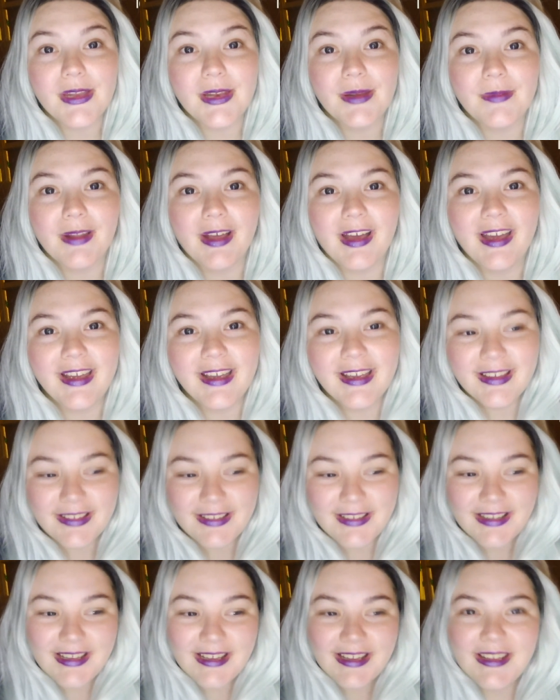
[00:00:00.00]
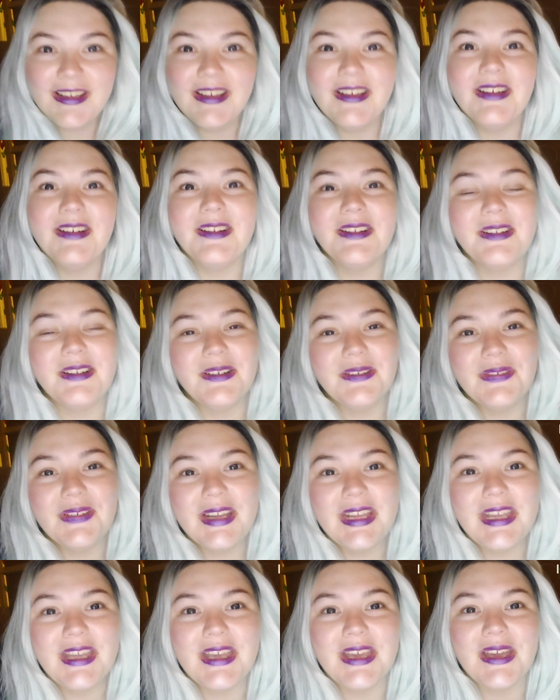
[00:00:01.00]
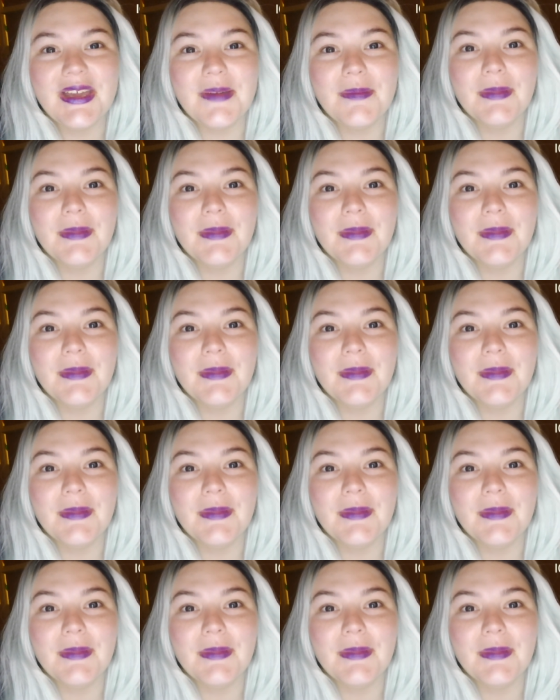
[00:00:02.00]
and I'm like, oh, thank you.